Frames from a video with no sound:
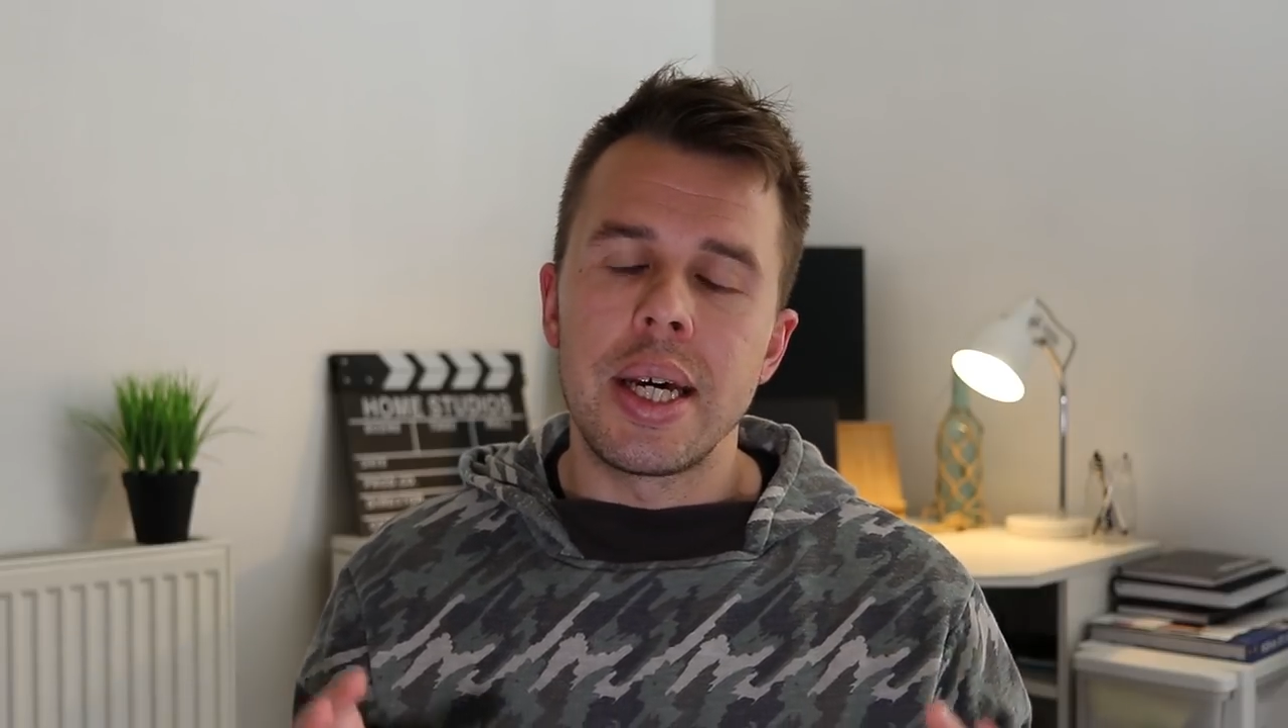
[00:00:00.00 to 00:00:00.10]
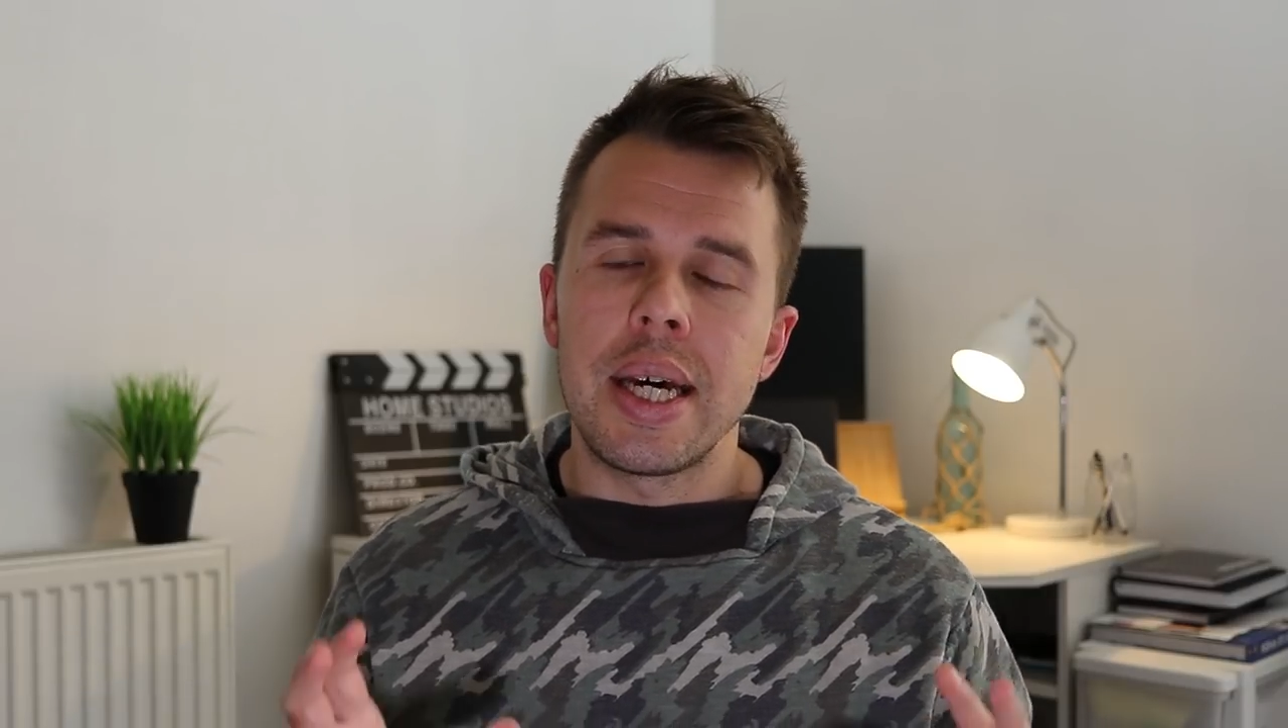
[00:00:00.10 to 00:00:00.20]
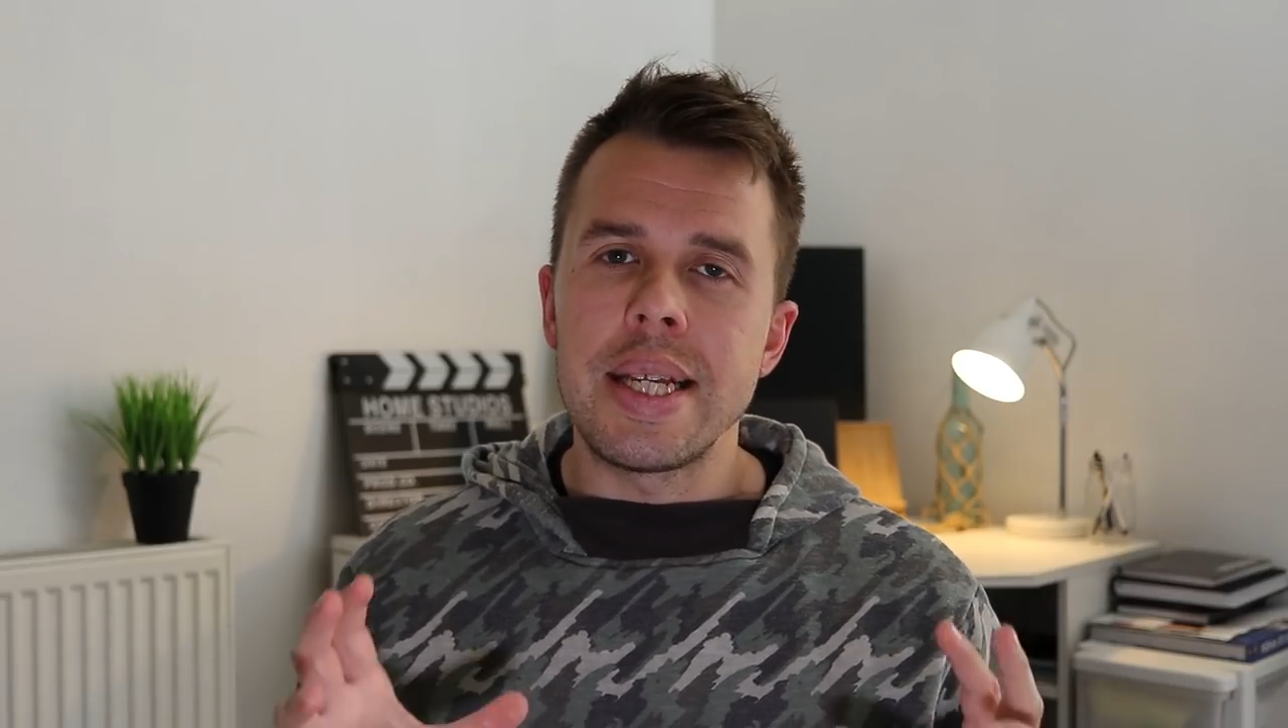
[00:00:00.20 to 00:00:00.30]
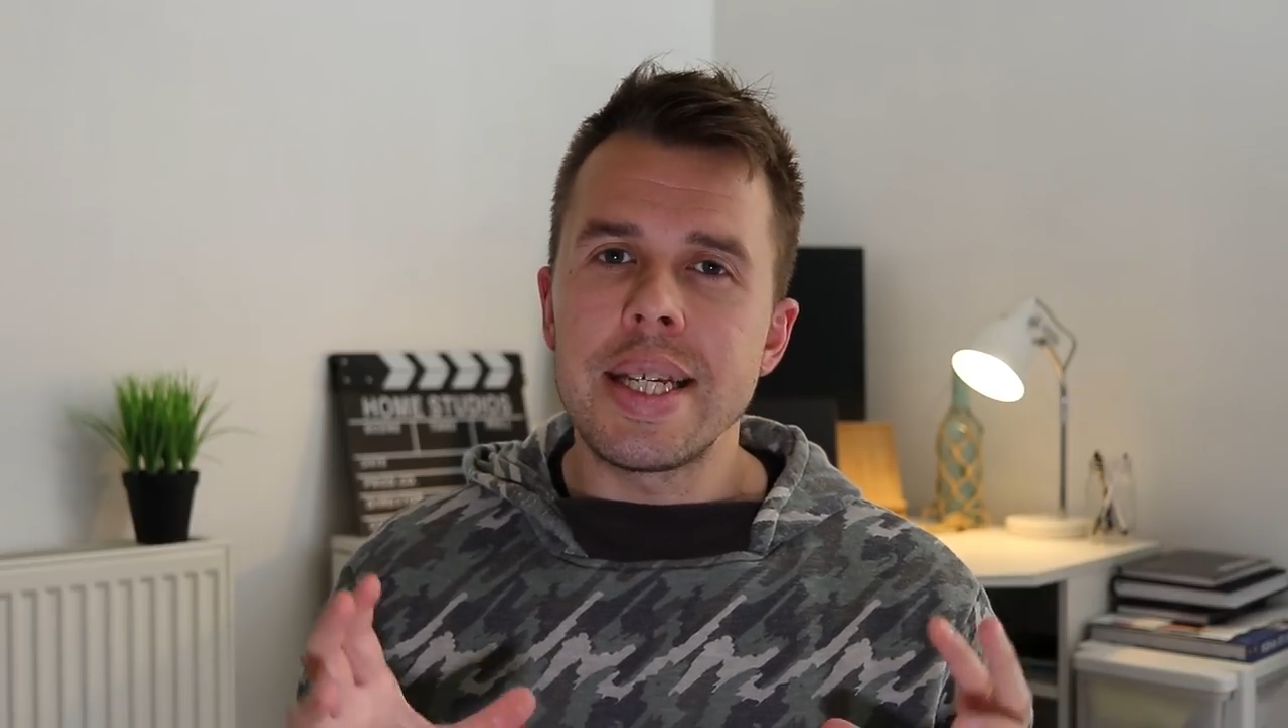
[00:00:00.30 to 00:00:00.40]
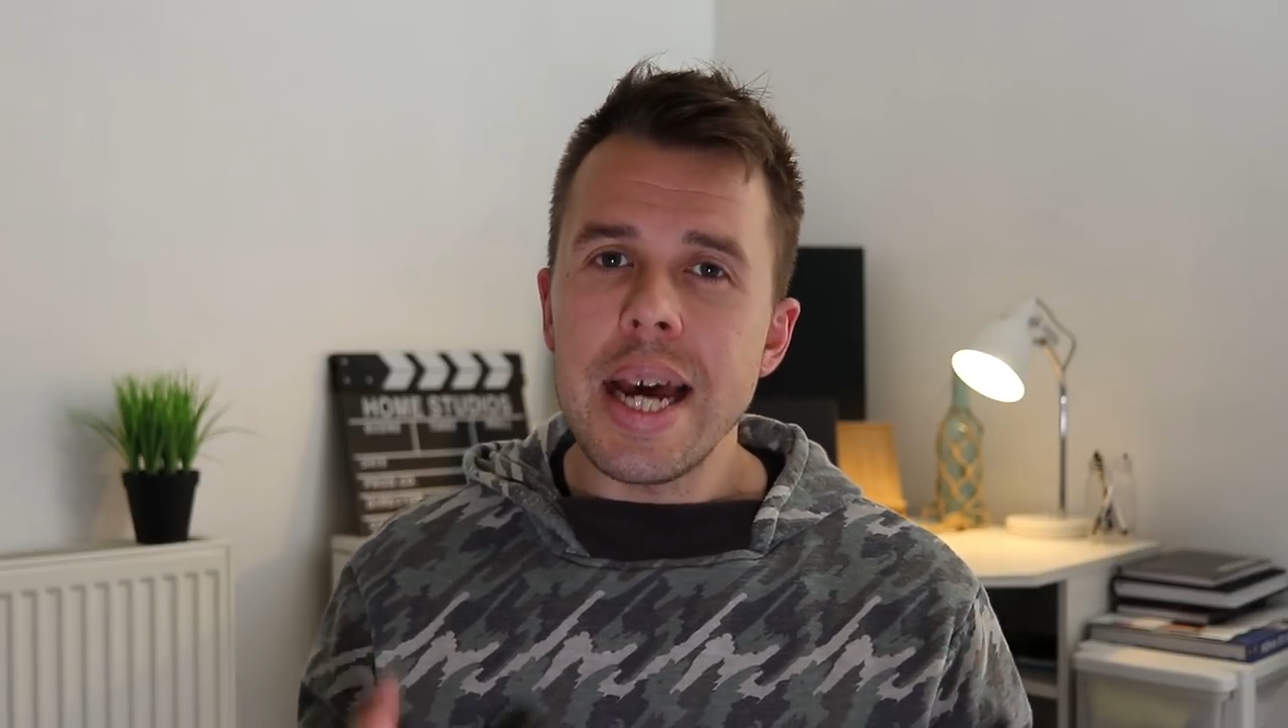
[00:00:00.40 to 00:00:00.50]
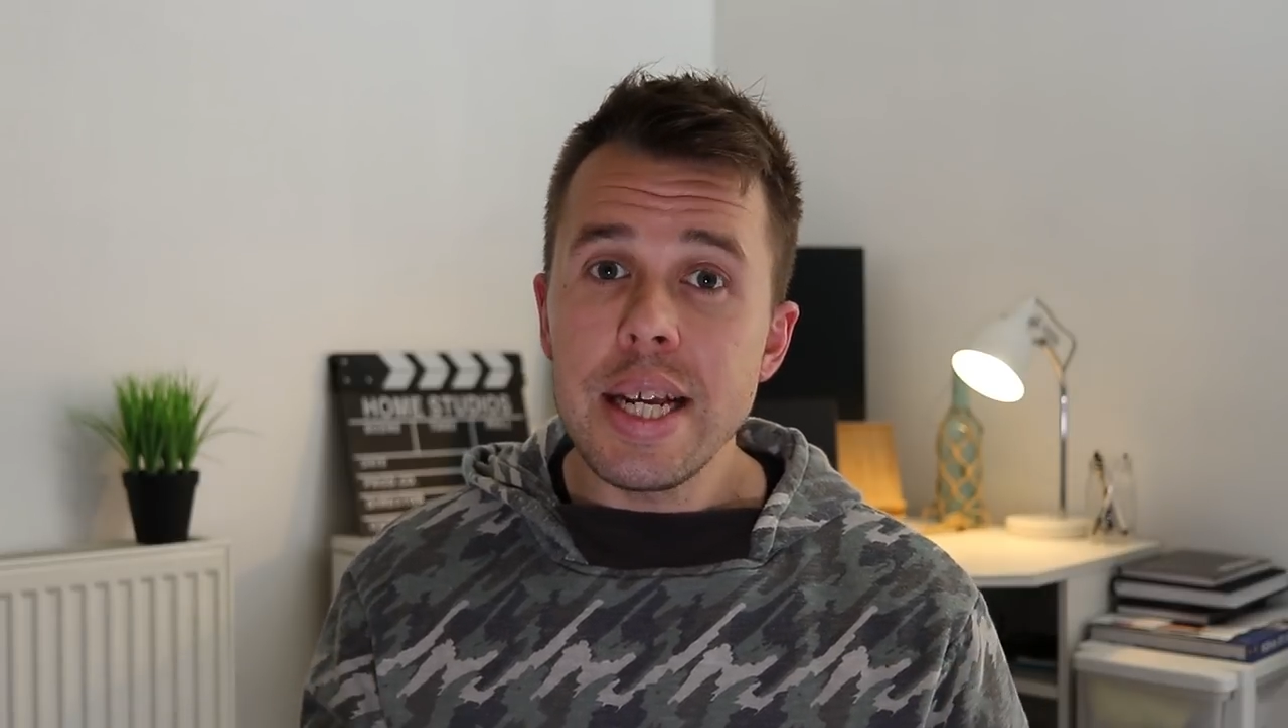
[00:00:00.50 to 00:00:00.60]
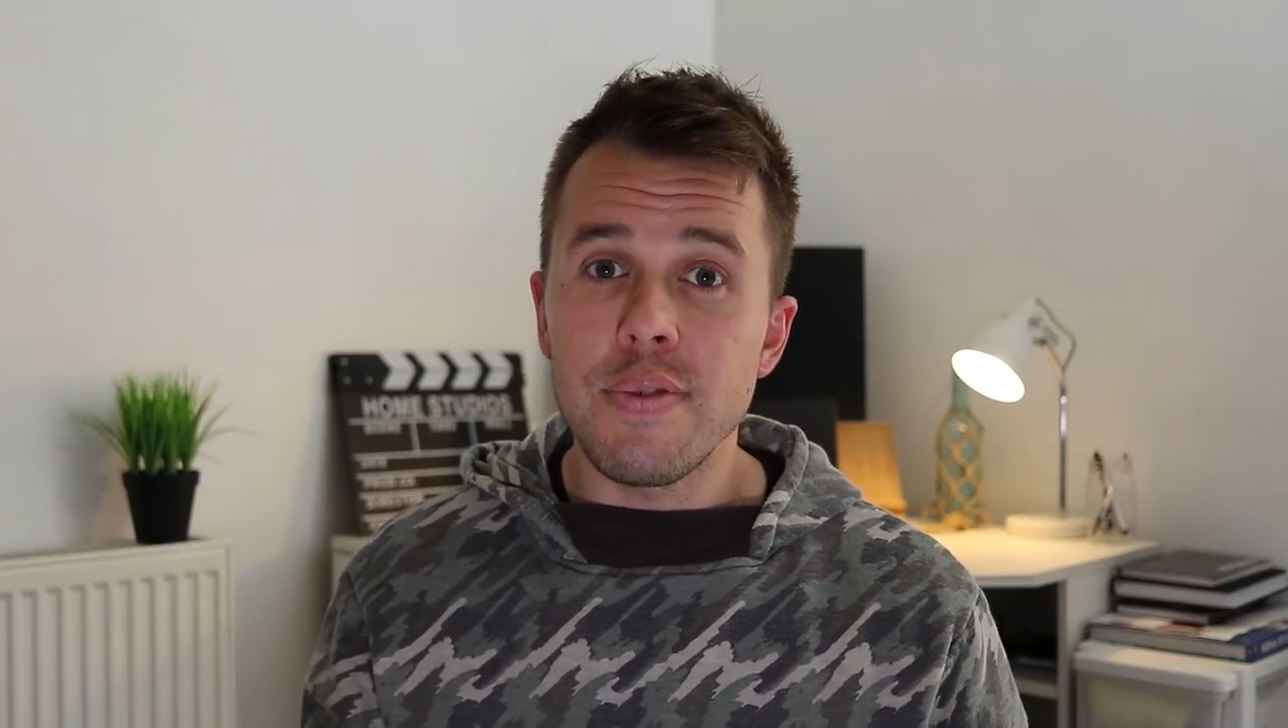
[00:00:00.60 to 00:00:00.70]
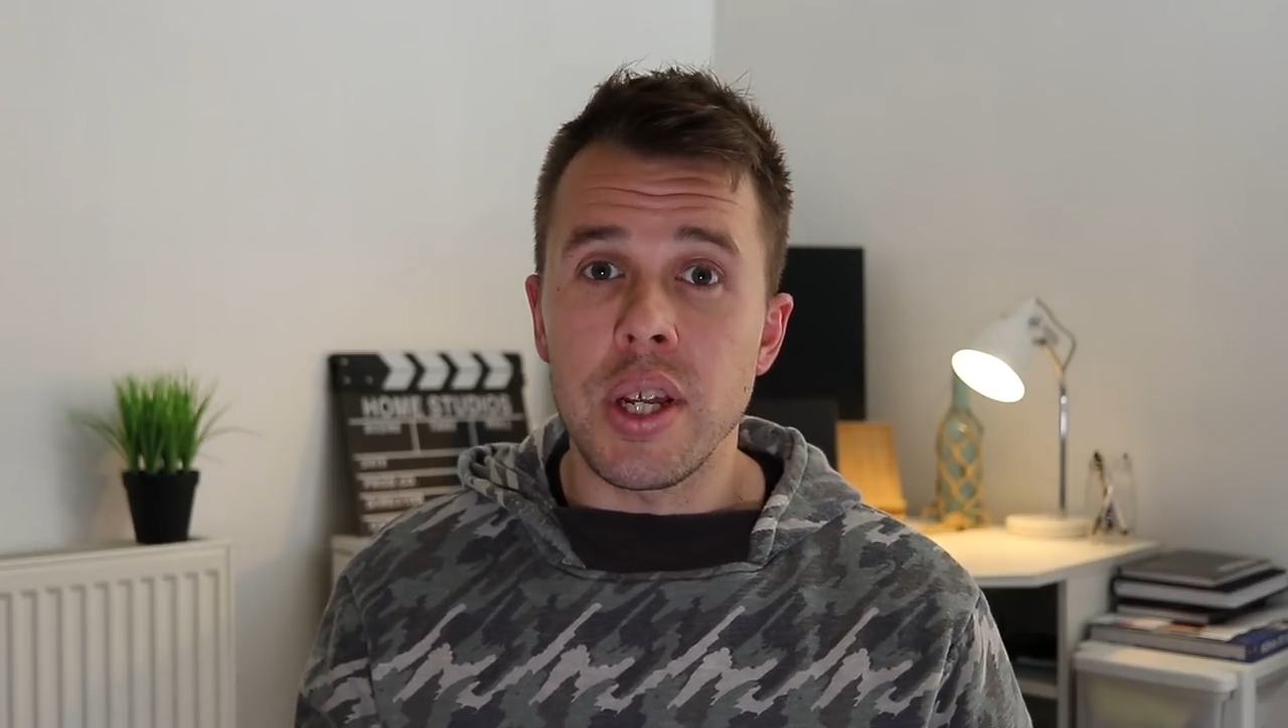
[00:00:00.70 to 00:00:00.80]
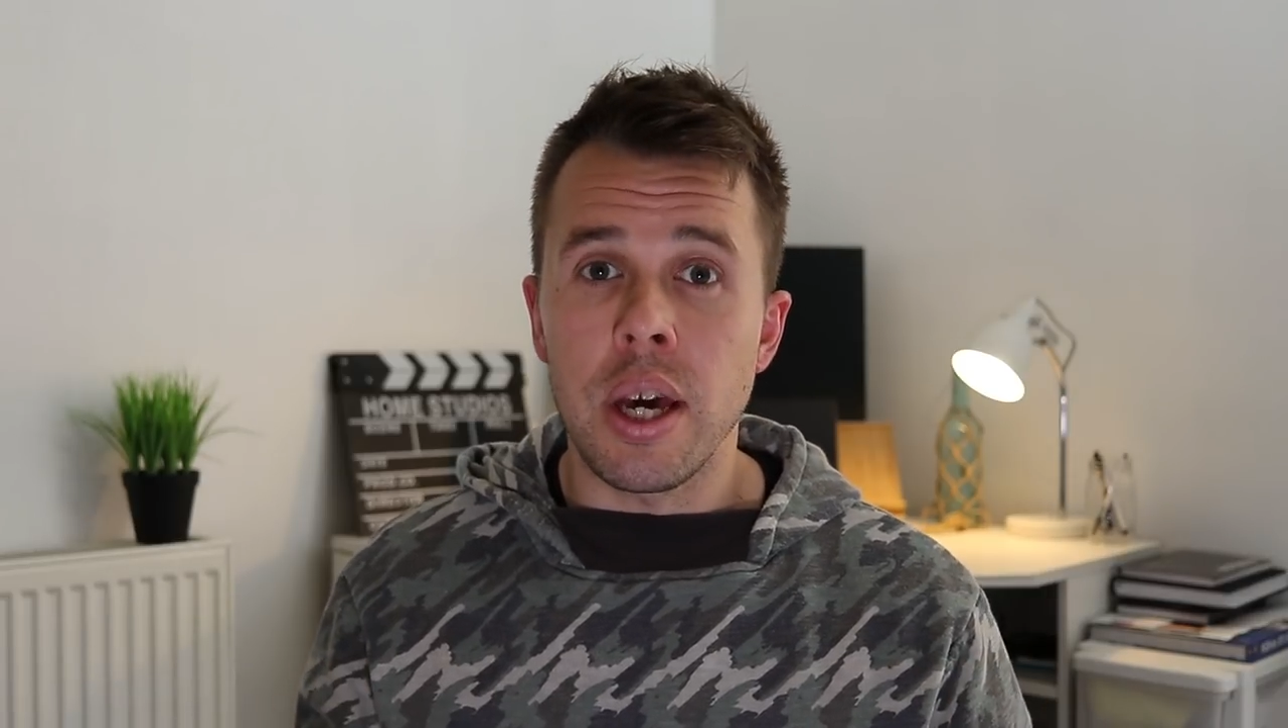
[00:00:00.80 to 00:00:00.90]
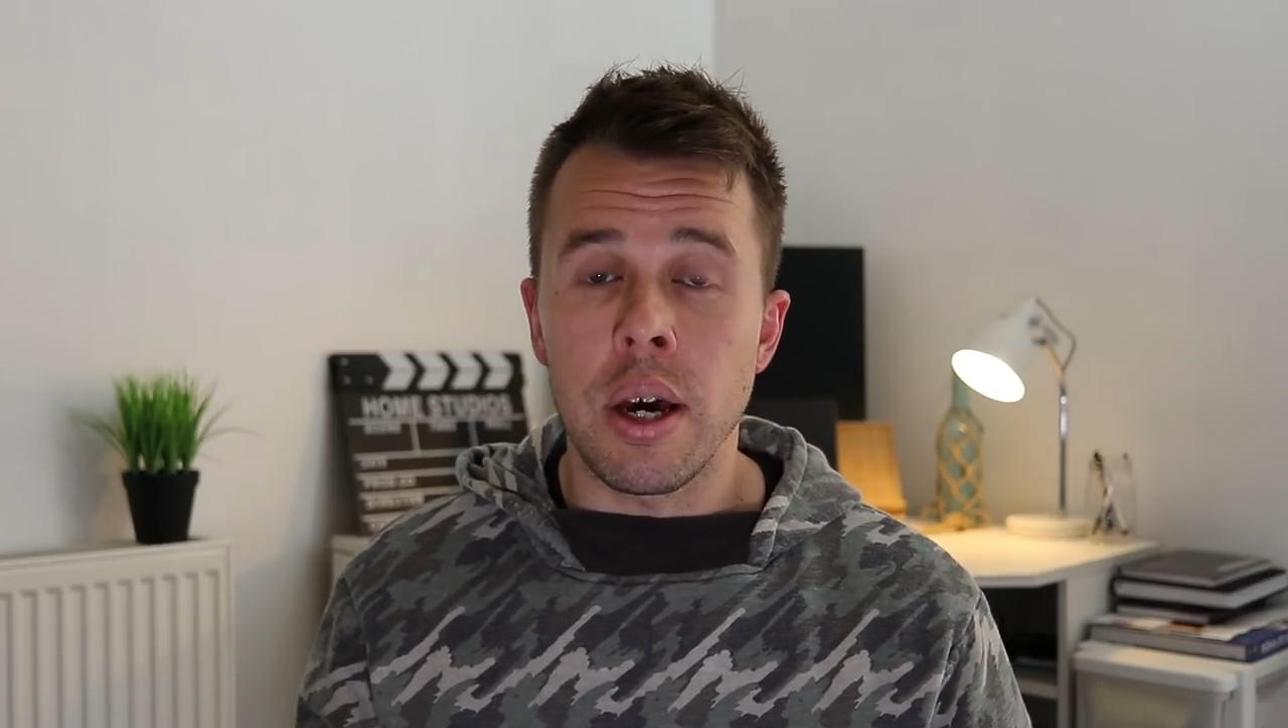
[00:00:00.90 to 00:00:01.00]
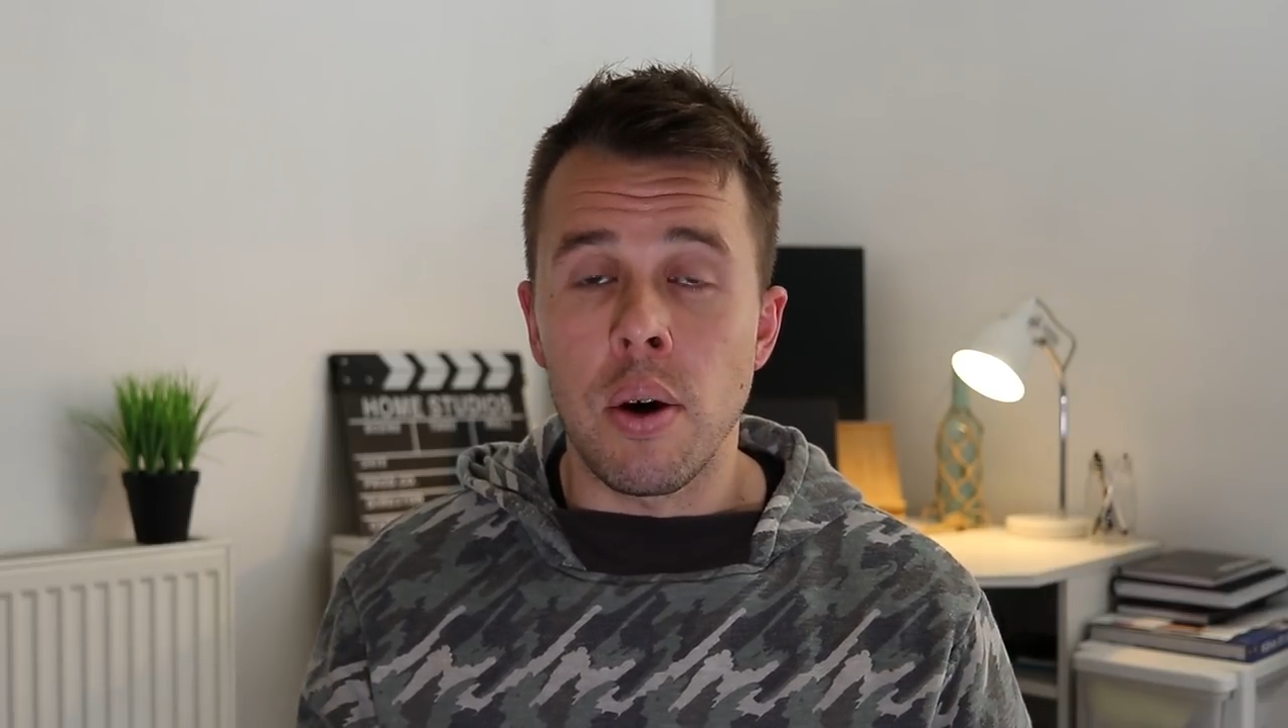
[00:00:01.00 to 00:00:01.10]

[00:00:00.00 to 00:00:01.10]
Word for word: In today's video,